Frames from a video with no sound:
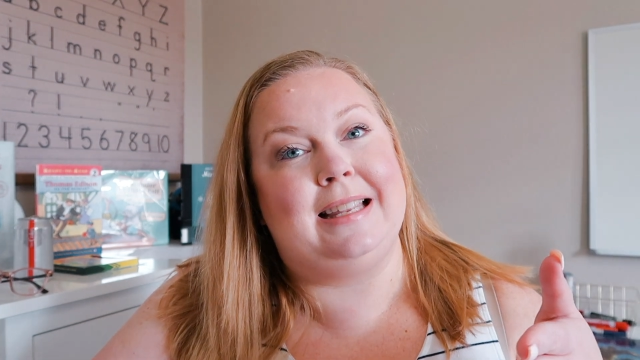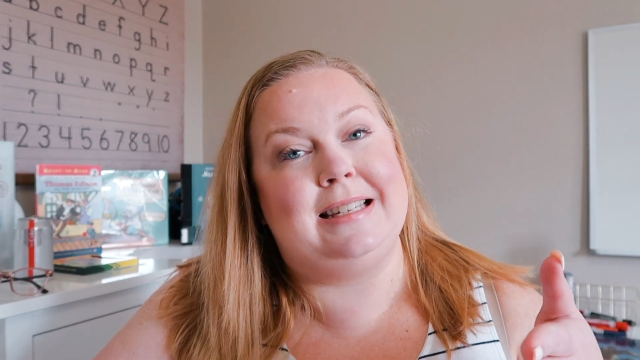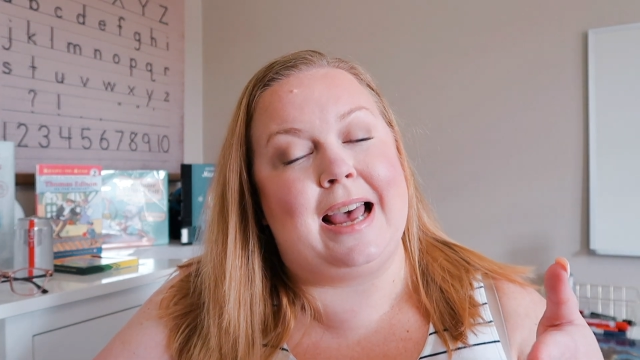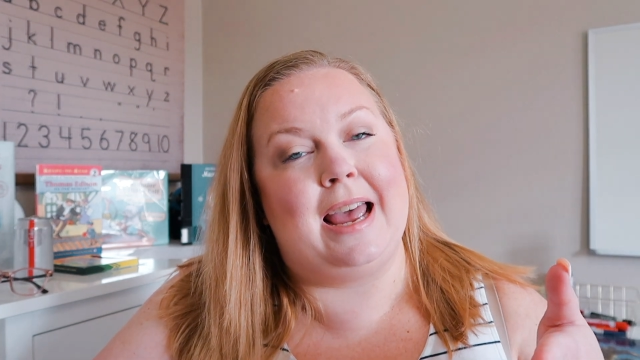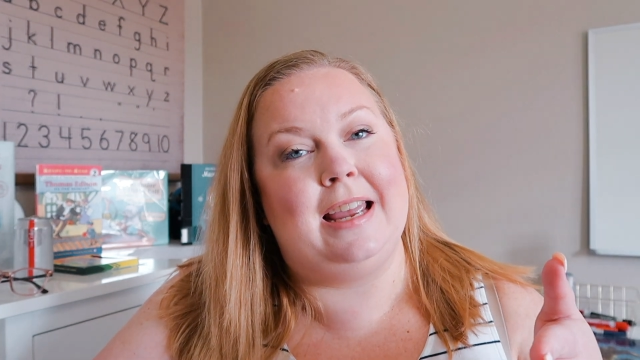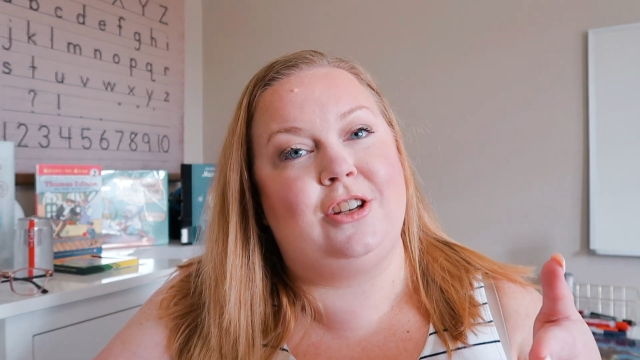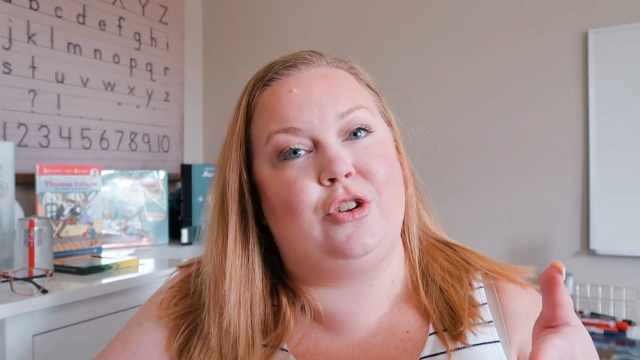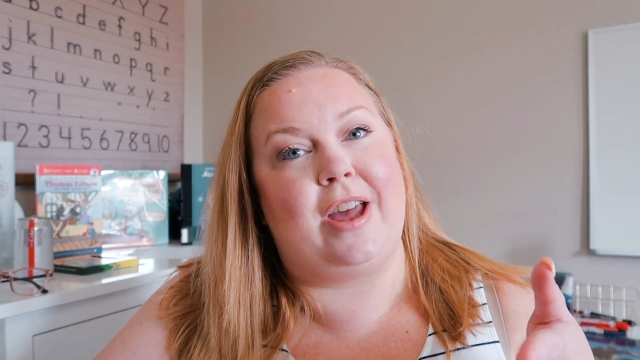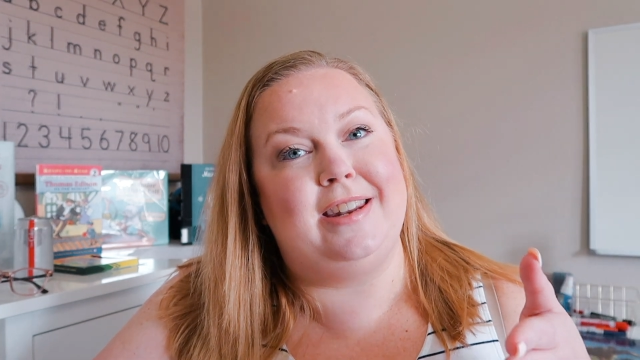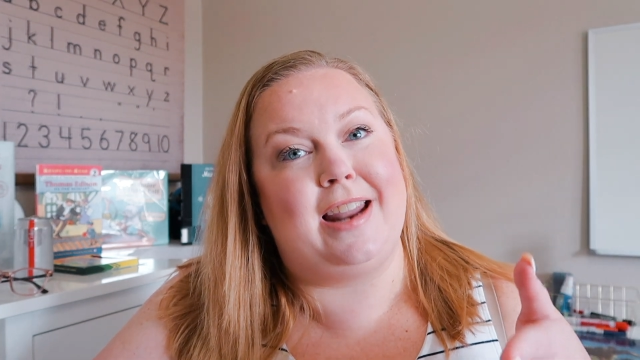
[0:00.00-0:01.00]
the day is so
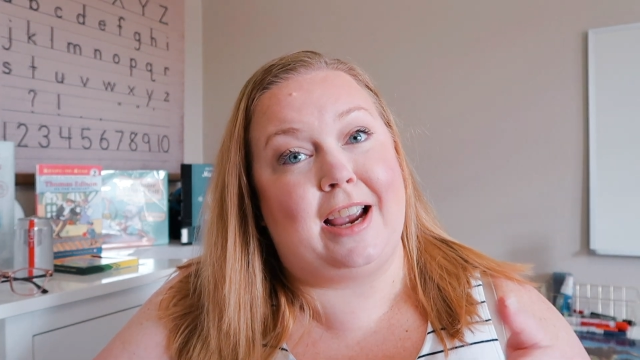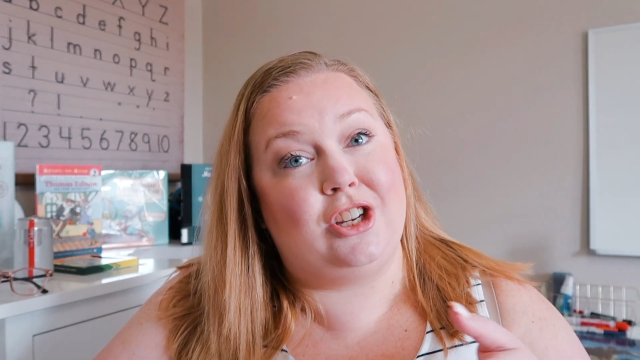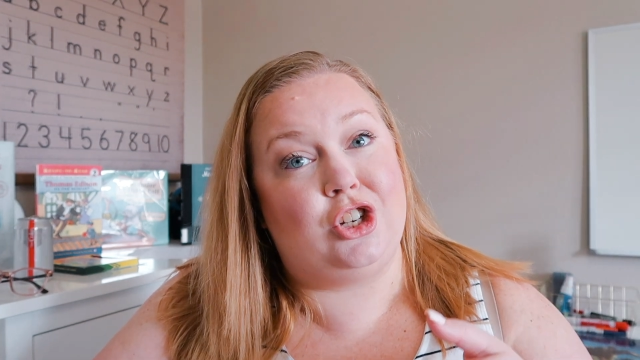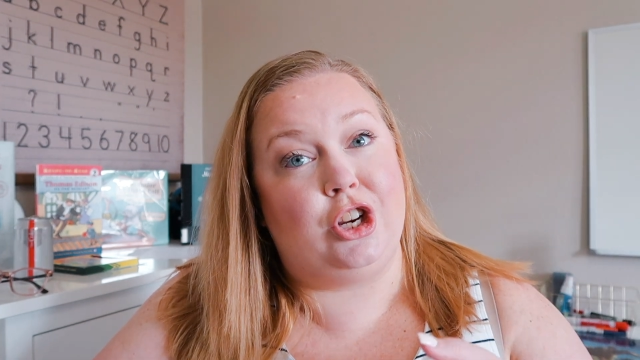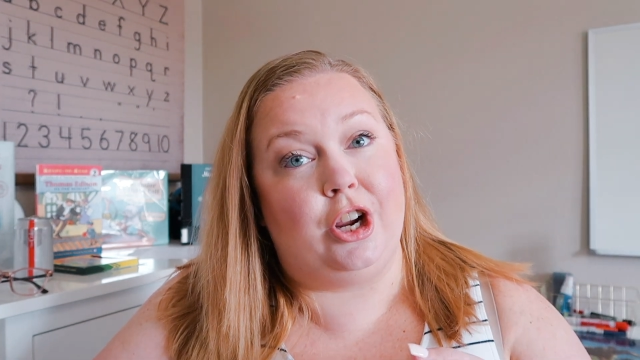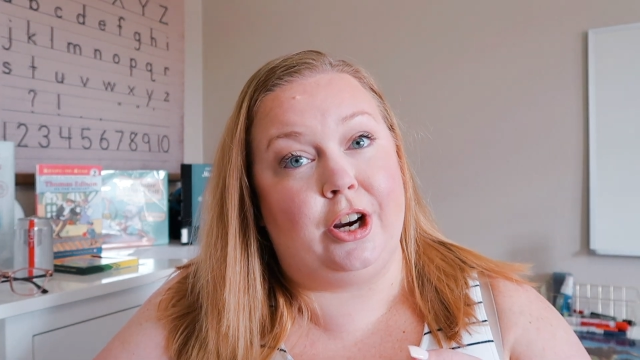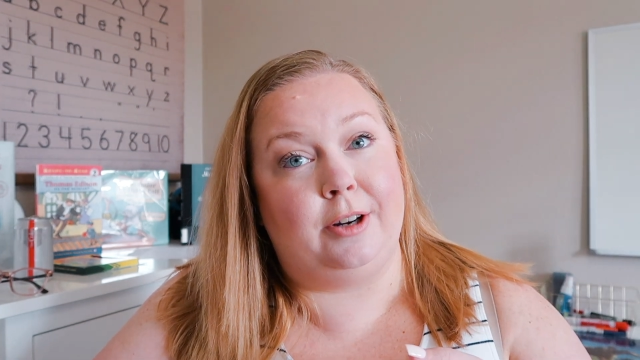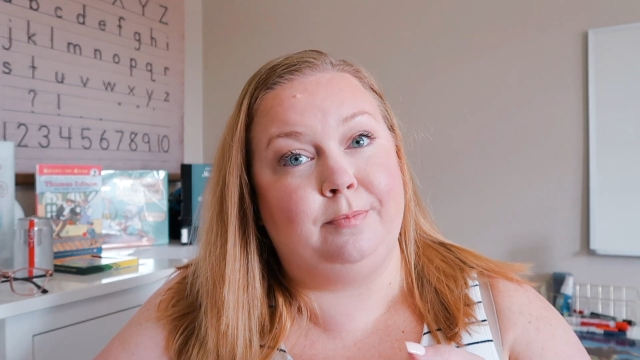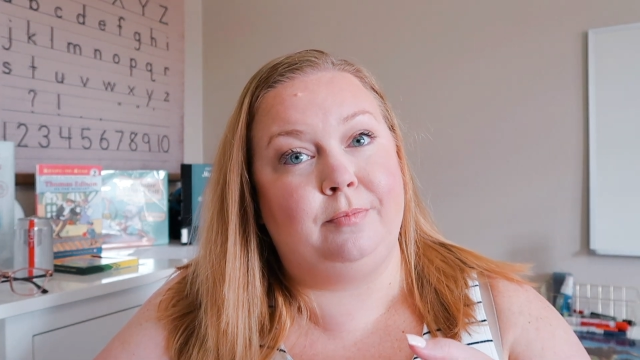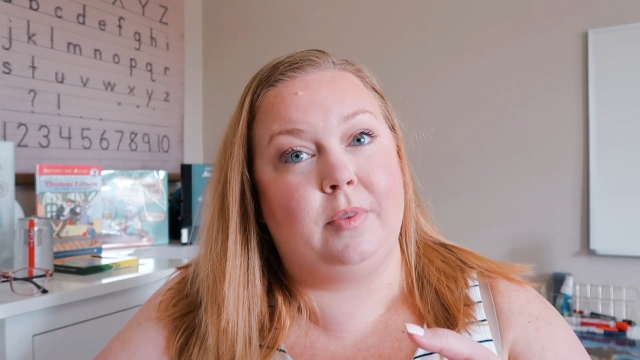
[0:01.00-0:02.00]
that next year